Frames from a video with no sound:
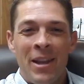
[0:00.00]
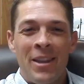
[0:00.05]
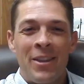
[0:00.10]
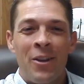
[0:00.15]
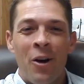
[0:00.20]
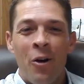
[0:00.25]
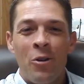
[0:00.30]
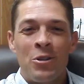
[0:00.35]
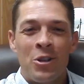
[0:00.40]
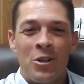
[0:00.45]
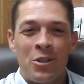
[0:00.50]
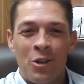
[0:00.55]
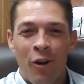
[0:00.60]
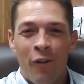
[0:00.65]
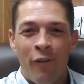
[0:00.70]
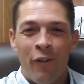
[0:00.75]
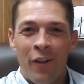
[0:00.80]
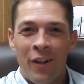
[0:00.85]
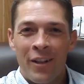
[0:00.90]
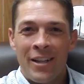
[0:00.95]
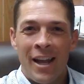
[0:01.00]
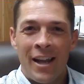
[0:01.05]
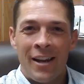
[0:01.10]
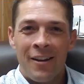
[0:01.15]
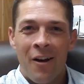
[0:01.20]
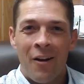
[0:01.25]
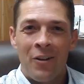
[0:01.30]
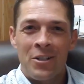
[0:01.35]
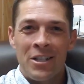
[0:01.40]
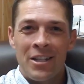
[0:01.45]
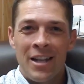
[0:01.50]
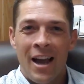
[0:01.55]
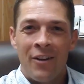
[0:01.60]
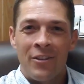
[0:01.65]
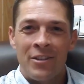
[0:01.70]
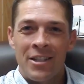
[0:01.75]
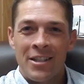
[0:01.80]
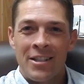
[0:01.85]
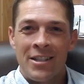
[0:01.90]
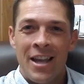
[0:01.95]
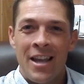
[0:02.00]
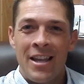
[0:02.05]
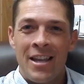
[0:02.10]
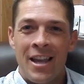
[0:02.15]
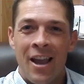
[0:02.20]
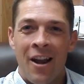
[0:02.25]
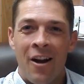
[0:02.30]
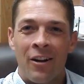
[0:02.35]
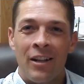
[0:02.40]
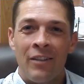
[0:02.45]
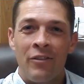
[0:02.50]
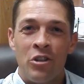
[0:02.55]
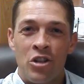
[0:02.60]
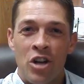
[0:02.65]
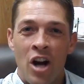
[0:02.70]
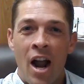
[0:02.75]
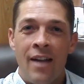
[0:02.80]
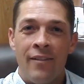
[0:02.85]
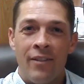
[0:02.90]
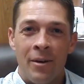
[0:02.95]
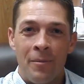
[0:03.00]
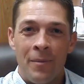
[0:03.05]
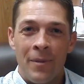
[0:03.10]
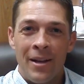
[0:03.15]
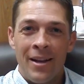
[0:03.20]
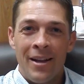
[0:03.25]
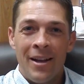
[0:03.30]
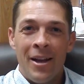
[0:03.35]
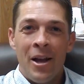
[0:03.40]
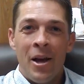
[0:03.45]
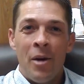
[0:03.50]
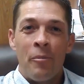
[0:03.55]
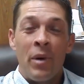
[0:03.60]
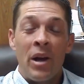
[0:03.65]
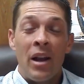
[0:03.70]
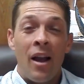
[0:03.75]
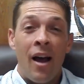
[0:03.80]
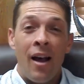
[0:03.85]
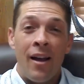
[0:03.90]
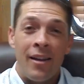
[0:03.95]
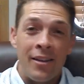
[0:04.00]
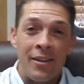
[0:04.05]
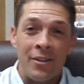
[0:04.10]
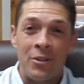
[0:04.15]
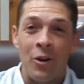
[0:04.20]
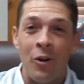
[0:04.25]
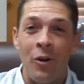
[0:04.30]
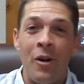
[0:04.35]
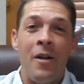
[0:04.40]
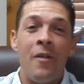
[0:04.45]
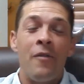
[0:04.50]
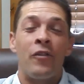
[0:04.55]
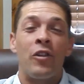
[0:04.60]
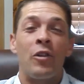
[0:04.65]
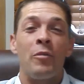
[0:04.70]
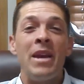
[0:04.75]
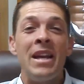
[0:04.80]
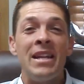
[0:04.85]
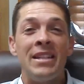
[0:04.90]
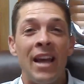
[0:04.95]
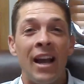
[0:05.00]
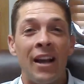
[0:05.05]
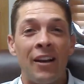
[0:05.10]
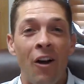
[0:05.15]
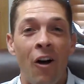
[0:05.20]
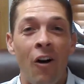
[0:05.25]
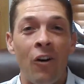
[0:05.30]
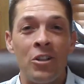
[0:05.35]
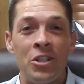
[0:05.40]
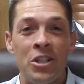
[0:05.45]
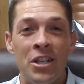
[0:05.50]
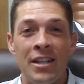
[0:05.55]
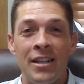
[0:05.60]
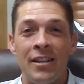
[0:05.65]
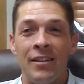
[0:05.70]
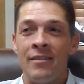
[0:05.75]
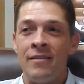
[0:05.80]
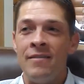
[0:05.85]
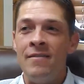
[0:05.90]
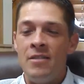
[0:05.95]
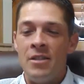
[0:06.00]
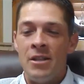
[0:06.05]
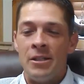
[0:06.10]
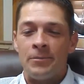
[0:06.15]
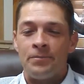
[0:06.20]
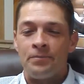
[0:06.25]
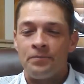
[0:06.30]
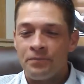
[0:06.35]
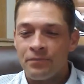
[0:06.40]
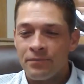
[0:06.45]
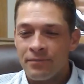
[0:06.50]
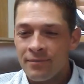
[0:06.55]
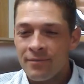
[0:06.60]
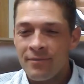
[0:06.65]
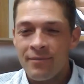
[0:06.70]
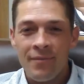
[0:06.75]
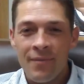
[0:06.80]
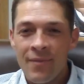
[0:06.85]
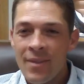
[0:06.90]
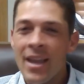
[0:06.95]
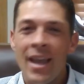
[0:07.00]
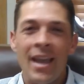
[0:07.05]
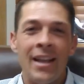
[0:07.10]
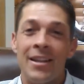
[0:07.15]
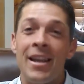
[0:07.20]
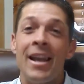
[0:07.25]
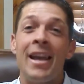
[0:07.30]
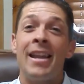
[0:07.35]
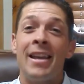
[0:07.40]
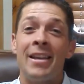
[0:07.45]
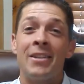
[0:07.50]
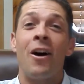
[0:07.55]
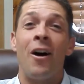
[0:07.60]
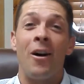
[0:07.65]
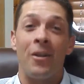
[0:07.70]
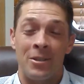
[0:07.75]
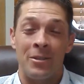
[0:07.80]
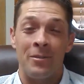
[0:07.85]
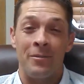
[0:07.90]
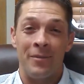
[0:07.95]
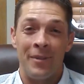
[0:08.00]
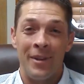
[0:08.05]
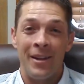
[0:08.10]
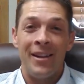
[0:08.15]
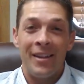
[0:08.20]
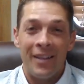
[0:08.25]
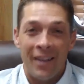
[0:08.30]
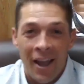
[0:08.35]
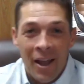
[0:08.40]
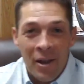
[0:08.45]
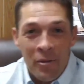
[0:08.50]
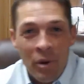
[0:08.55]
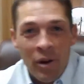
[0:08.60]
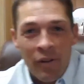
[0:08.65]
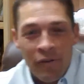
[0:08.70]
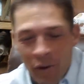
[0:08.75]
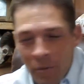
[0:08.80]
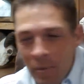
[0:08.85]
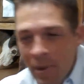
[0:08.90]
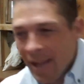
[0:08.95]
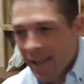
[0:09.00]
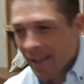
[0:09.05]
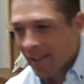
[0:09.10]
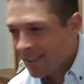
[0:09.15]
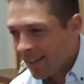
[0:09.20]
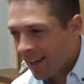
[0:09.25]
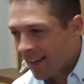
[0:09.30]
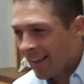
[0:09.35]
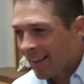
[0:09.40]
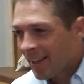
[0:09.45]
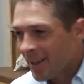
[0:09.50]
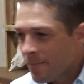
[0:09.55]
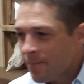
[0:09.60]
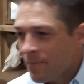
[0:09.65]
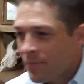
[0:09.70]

those are so full of technology now, it's insane. You can't hardly even drive them. But so for me, technology, it is awesome. Okay. But for me, it's like,